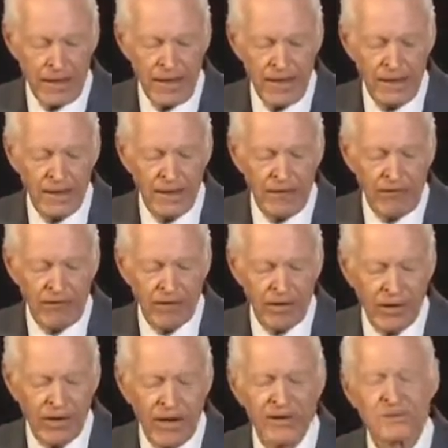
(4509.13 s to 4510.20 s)
And
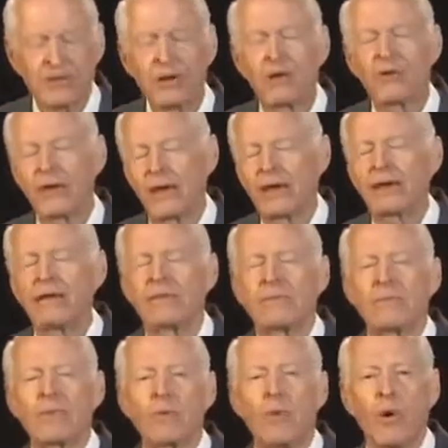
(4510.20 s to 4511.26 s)
I said, okay,
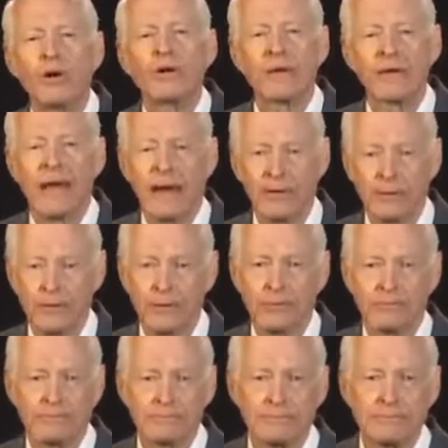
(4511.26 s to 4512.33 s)
what can I
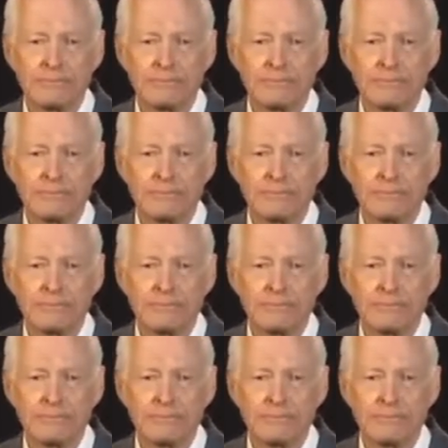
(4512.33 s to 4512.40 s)
do?